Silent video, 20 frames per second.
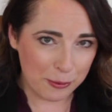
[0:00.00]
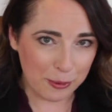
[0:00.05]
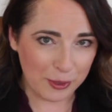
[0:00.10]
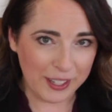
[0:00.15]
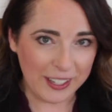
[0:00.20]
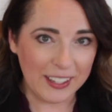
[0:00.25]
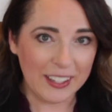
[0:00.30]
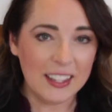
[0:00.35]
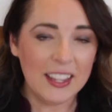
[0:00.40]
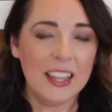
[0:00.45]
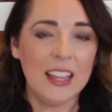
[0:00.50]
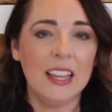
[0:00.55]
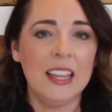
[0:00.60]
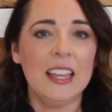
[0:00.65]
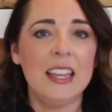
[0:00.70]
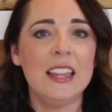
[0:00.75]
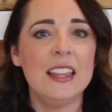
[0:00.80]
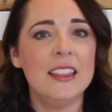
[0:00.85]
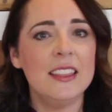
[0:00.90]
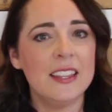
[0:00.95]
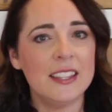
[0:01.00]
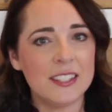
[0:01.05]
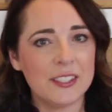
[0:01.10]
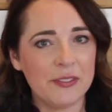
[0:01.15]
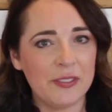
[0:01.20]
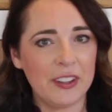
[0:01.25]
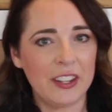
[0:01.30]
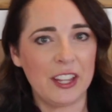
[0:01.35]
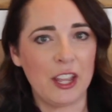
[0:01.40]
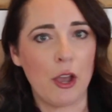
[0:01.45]
3. In this
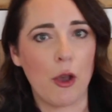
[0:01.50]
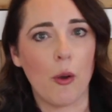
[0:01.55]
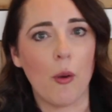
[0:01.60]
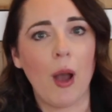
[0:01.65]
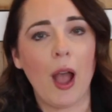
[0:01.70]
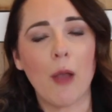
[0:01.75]
video,